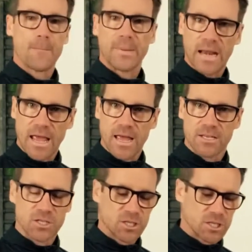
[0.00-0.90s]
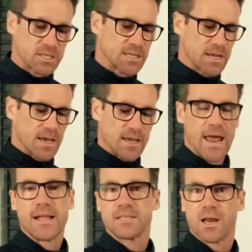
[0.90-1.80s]
planches, and
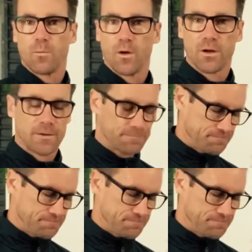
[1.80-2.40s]
handstand work.